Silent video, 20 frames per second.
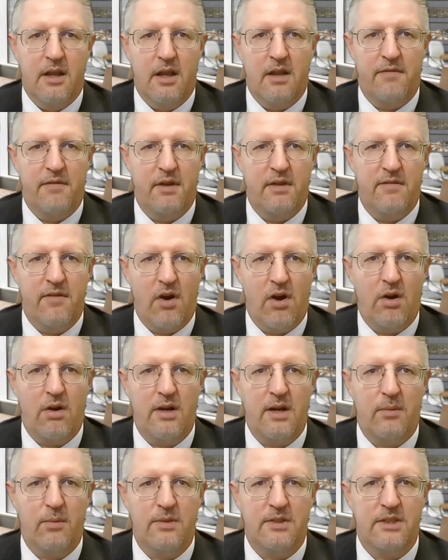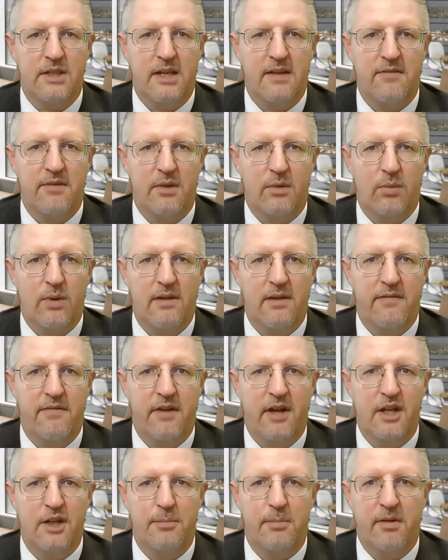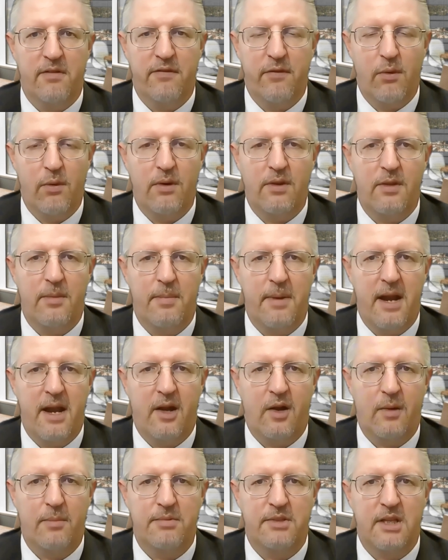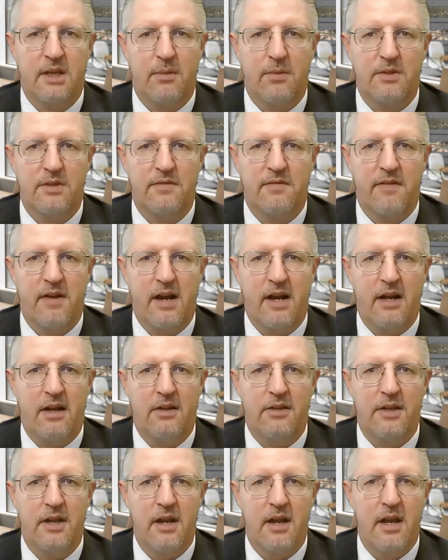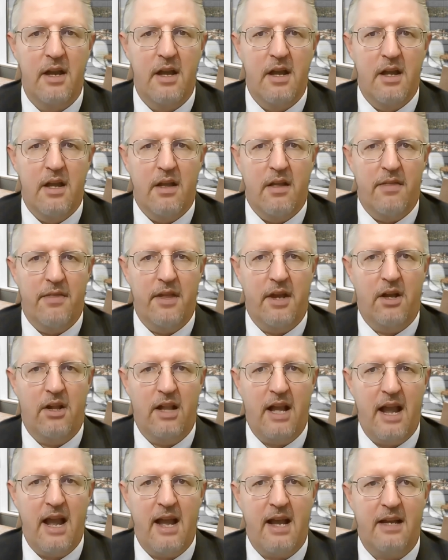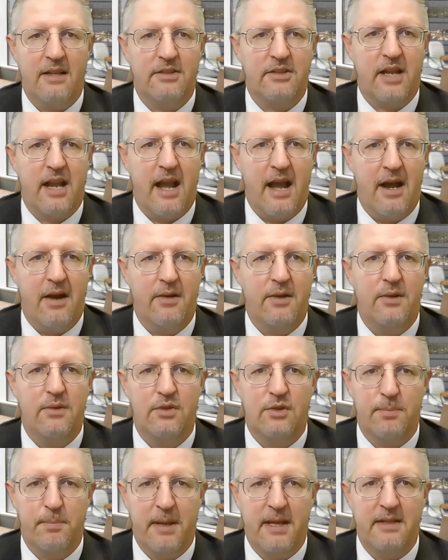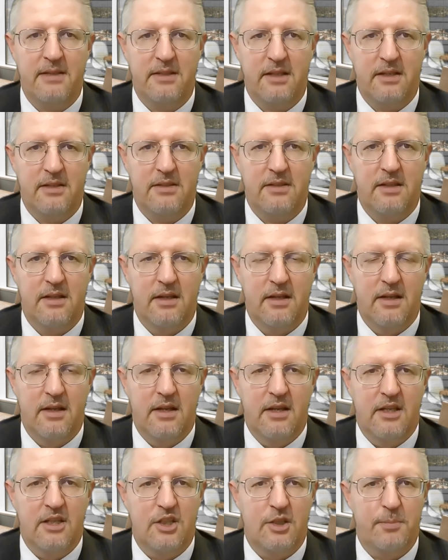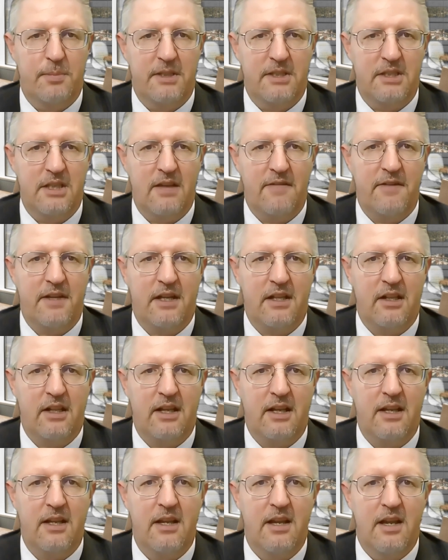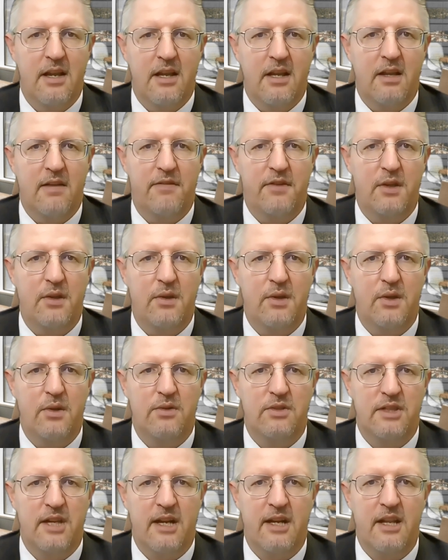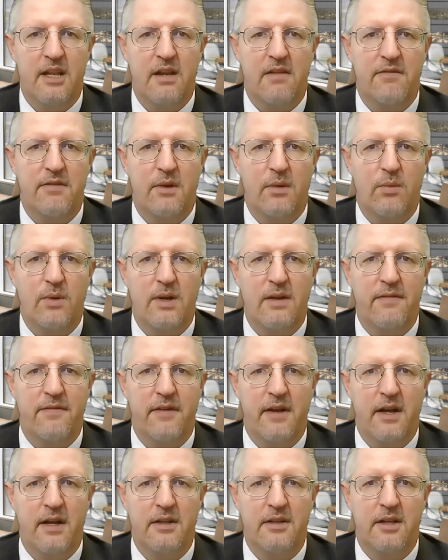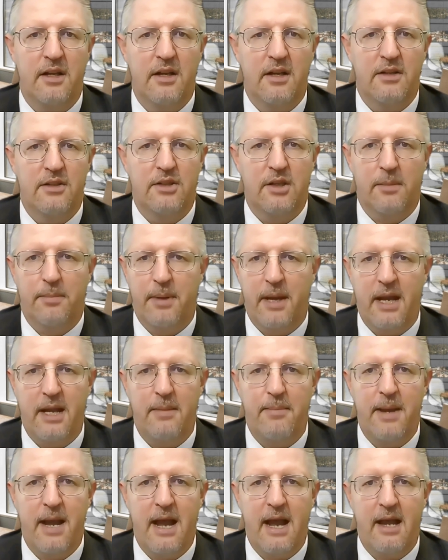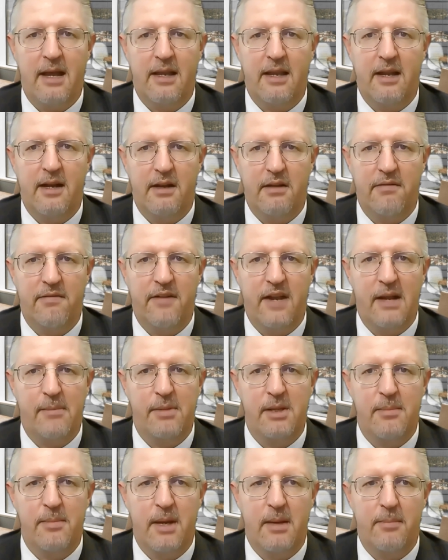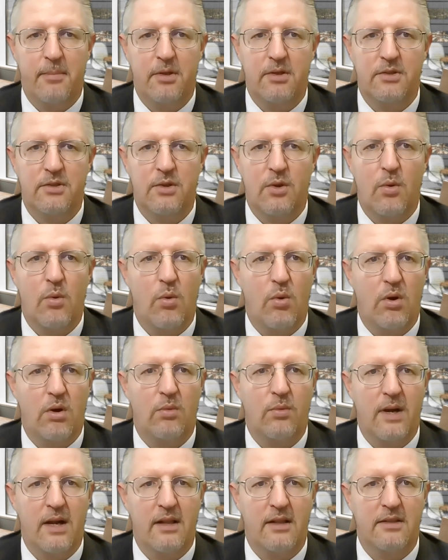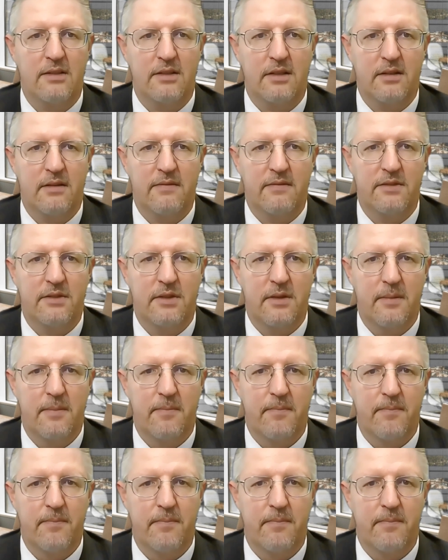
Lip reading: If you've already received the refund before the bankruptcy was filed, they'll ask how you spent it. Specifically, if you used any of the refund to pay back any family members or relatives.